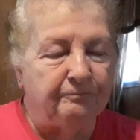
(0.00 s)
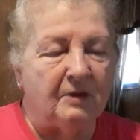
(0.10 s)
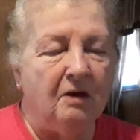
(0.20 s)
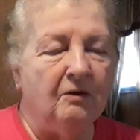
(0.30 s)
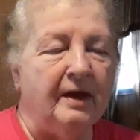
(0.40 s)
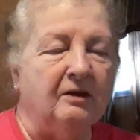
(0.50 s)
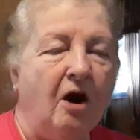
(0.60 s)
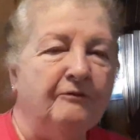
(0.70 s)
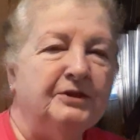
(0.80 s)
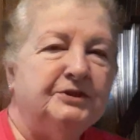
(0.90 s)
Oh, that
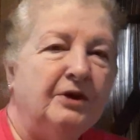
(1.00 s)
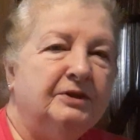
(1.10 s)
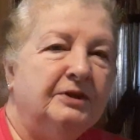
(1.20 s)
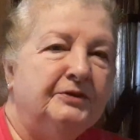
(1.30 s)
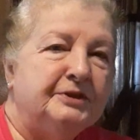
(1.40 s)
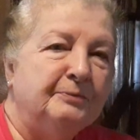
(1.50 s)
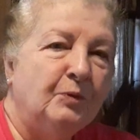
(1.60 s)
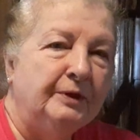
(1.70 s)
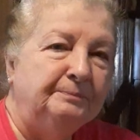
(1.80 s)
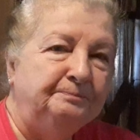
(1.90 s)
coffee's so good this
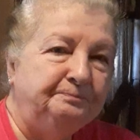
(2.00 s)
morning.